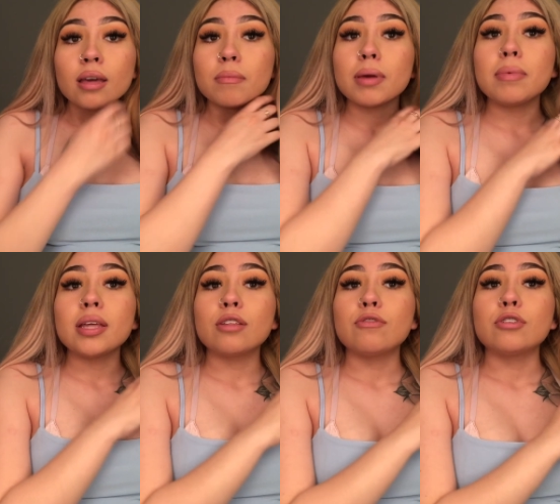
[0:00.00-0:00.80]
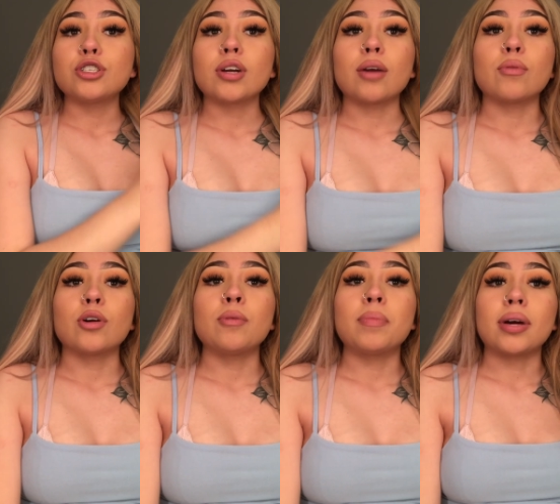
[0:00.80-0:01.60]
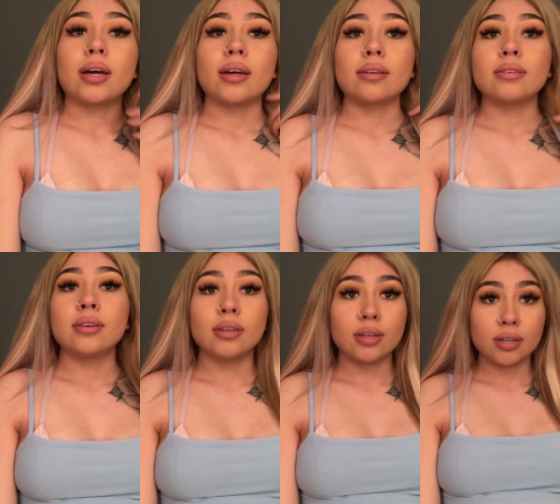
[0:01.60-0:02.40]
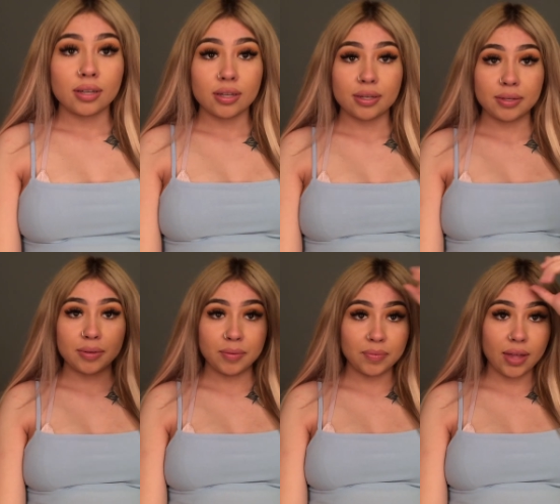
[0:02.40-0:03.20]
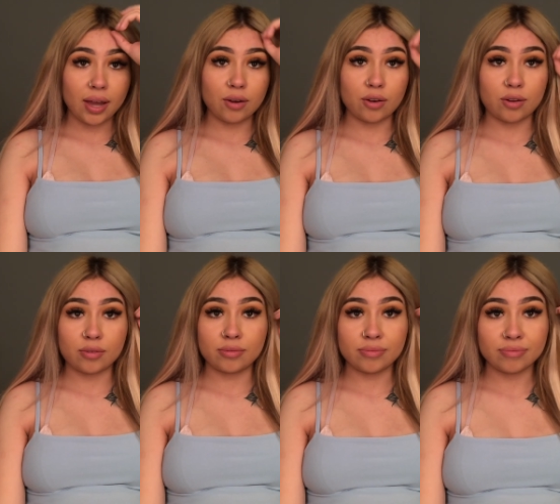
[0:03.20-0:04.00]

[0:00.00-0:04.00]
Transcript: Maybe in the future I will, but I don't know.